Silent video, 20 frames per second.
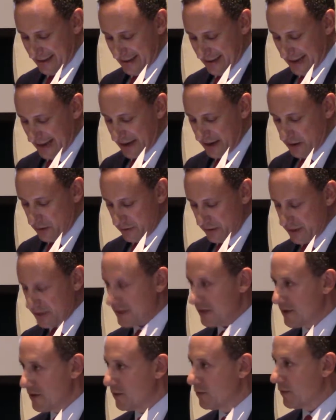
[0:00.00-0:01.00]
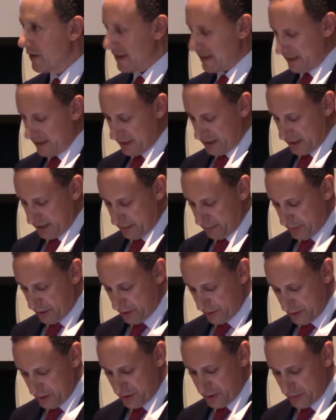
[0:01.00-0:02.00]
I know this is the way it's
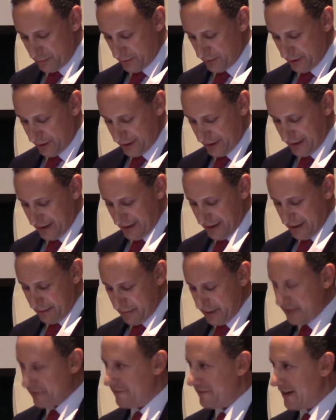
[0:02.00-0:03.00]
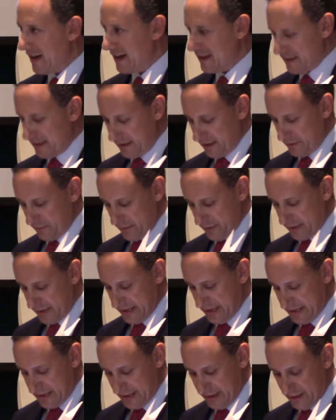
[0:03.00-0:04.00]
supposed to work, but the fact that it really
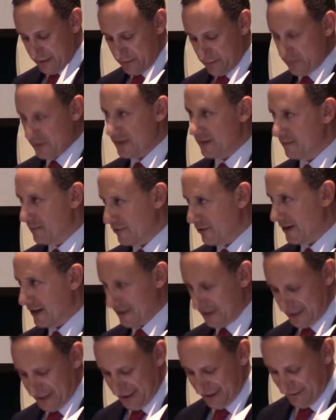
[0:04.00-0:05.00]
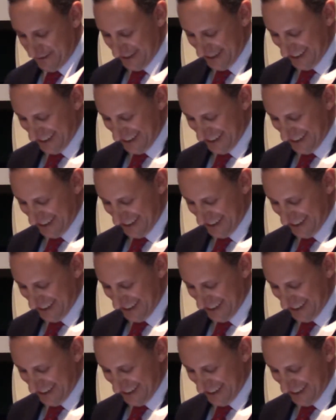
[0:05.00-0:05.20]
did was impressive.